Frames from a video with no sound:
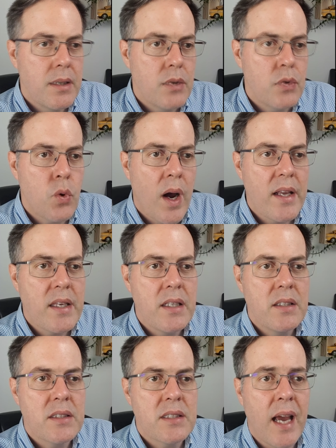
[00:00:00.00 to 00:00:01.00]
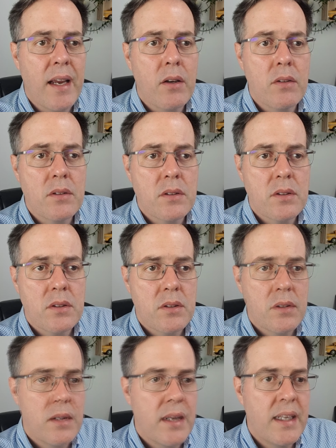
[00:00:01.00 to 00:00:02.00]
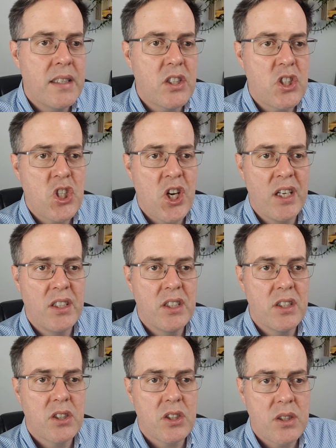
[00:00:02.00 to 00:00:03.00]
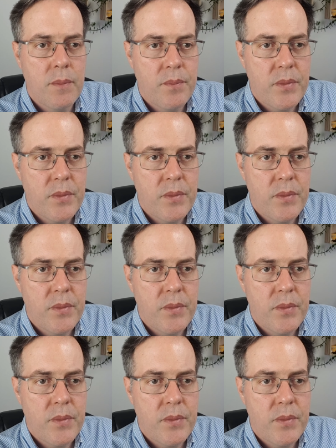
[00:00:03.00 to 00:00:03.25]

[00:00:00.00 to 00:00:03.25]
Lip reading: drying cyclones, heat exchangers,